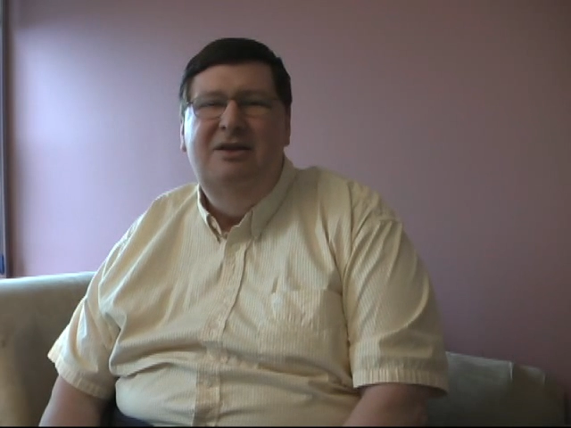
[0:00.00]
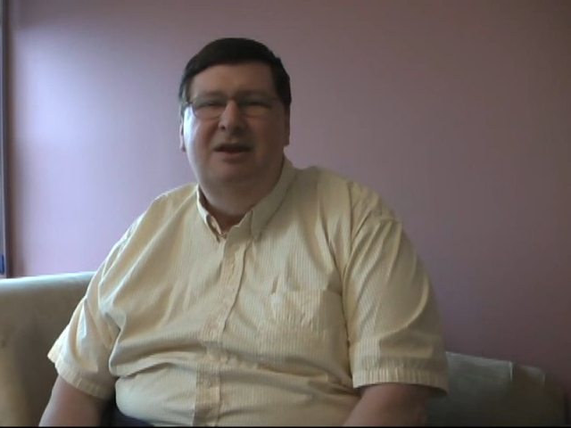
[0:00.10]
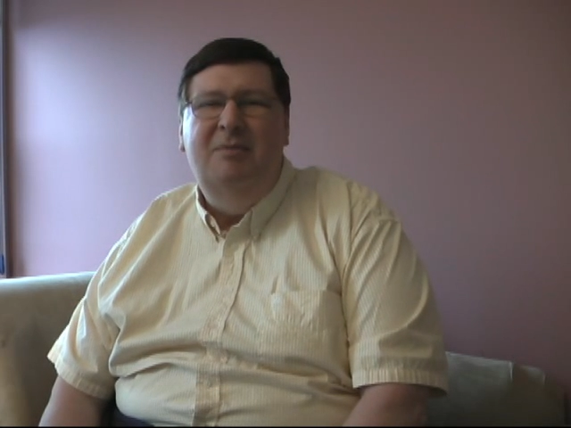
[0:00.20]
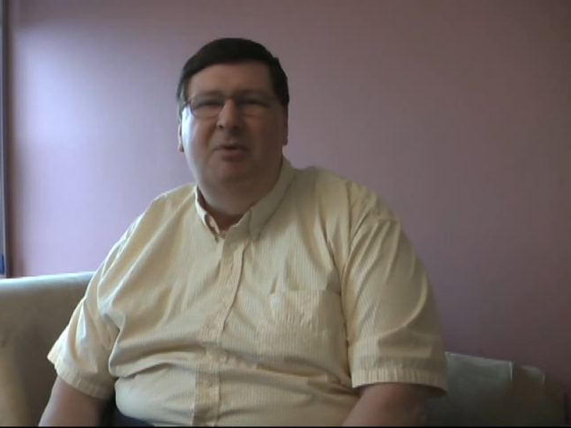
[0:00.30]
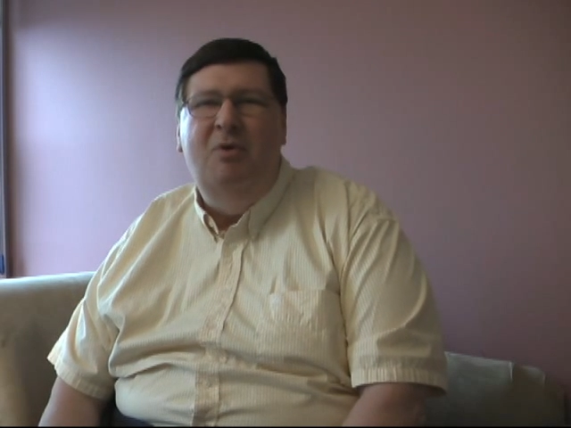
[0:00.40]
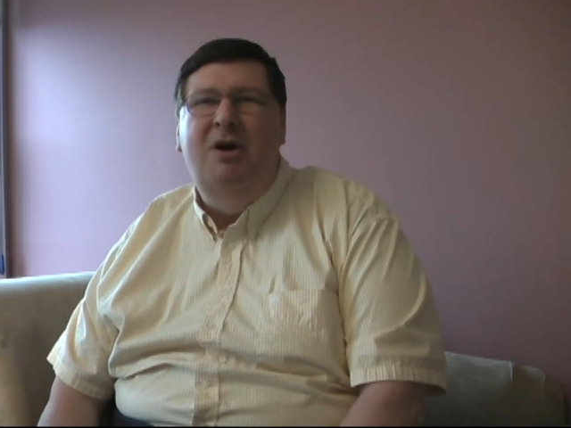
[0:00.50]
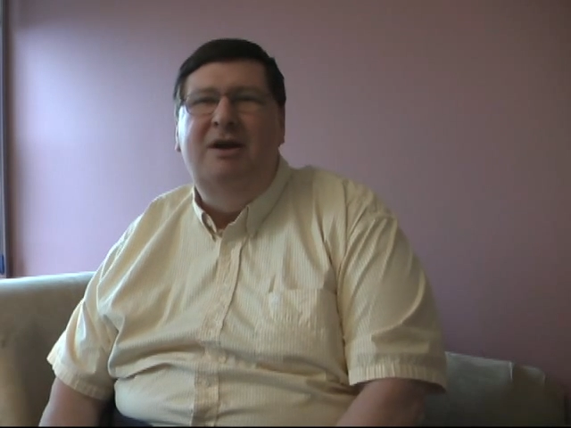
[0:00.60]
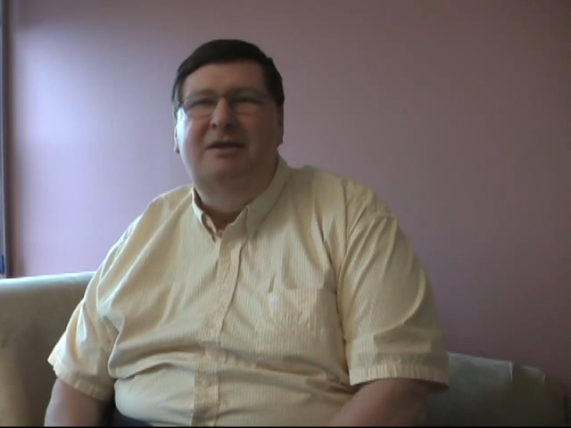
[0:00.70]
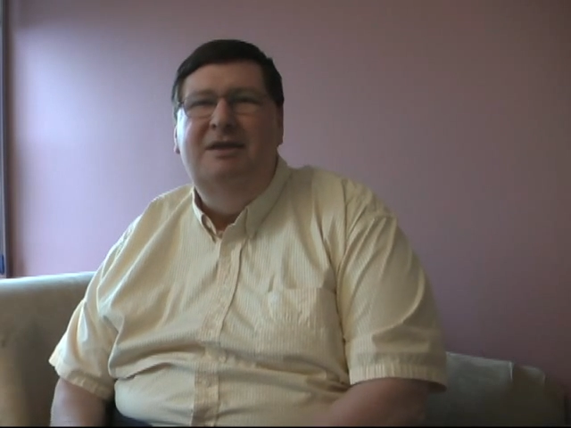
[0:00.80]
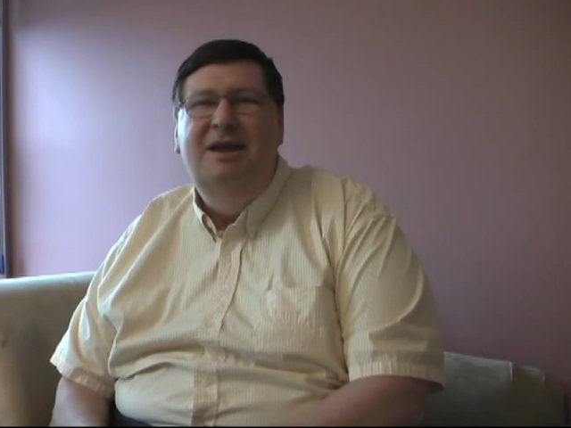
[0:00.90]
Number
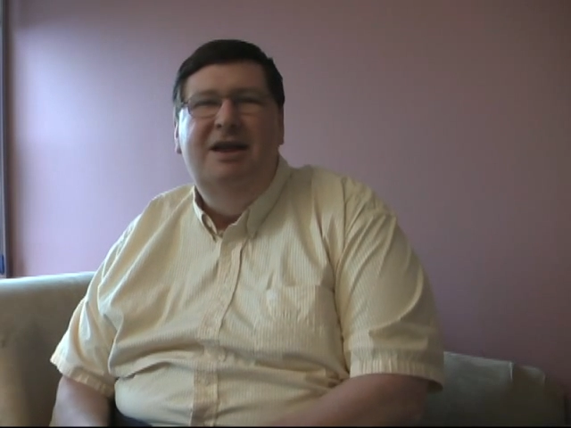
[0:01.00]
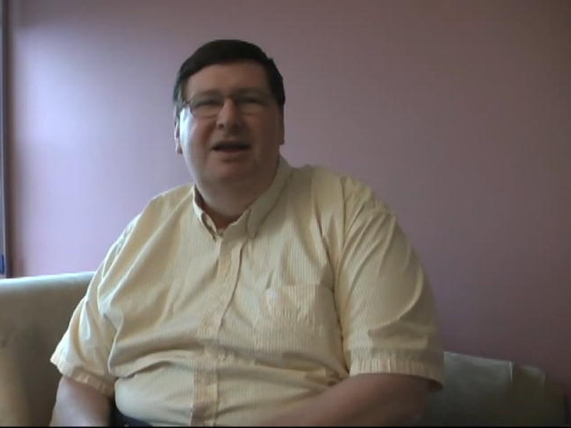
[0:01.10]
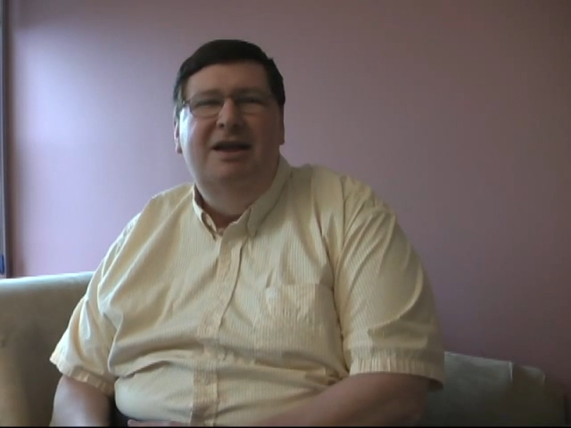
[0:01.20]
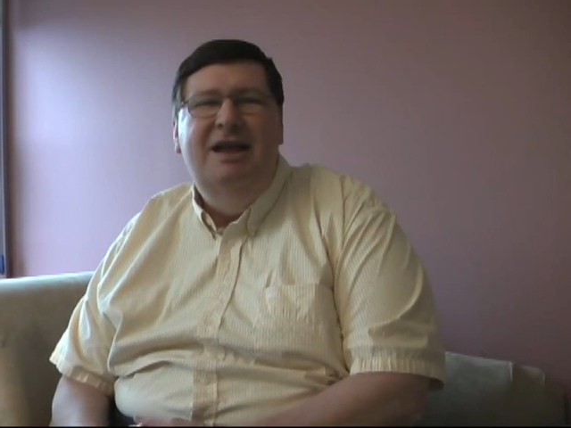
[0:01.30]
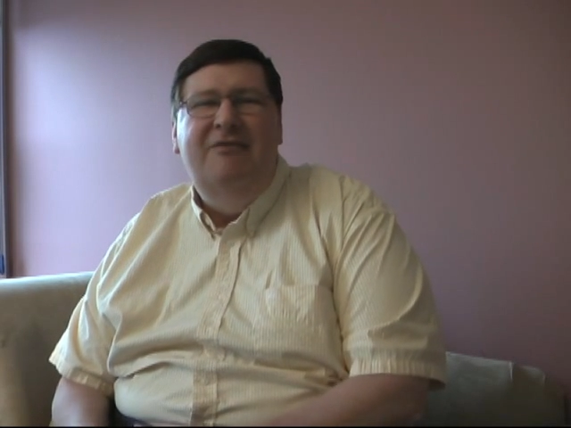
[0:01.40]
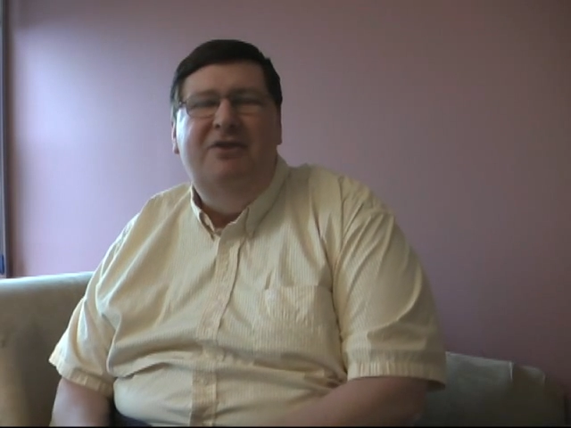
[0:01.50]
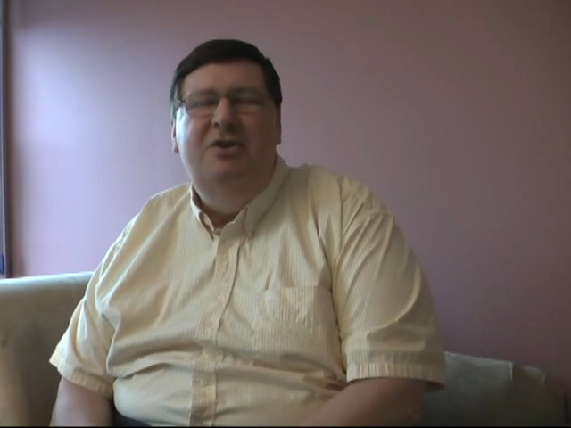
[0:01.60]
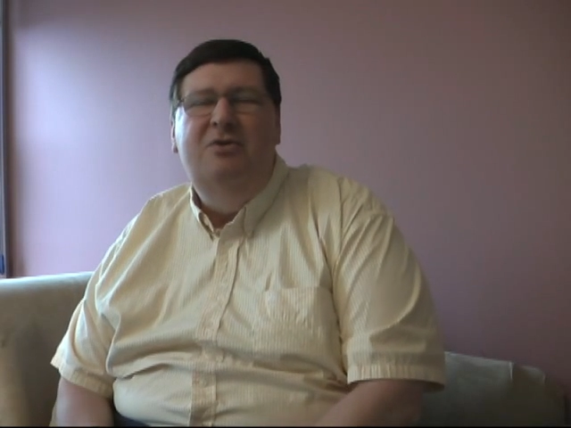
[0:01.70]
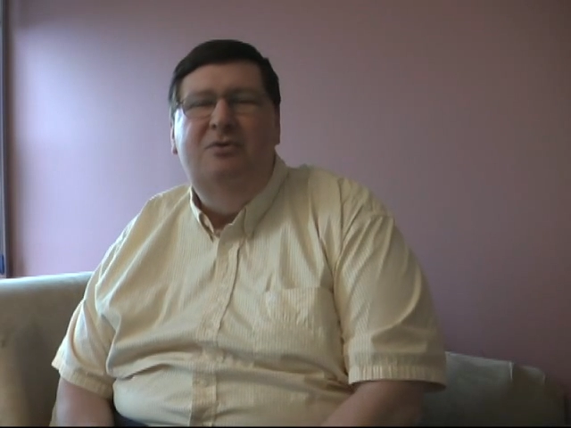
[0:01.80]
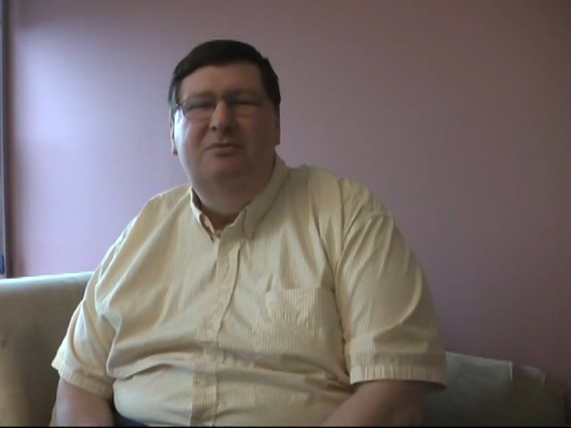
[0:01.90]
one, if
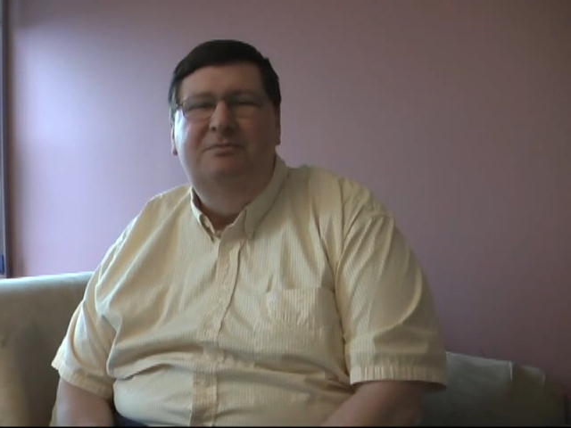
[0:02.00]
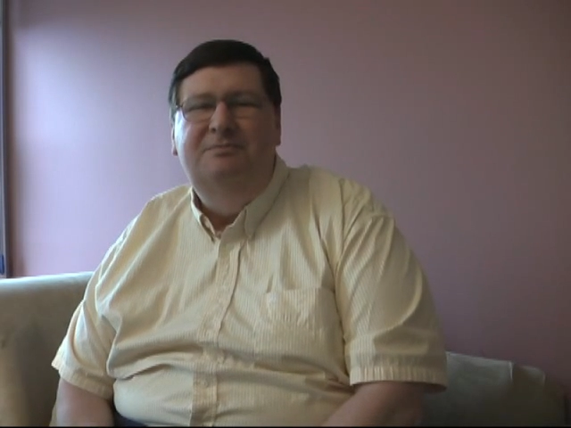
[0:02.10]
you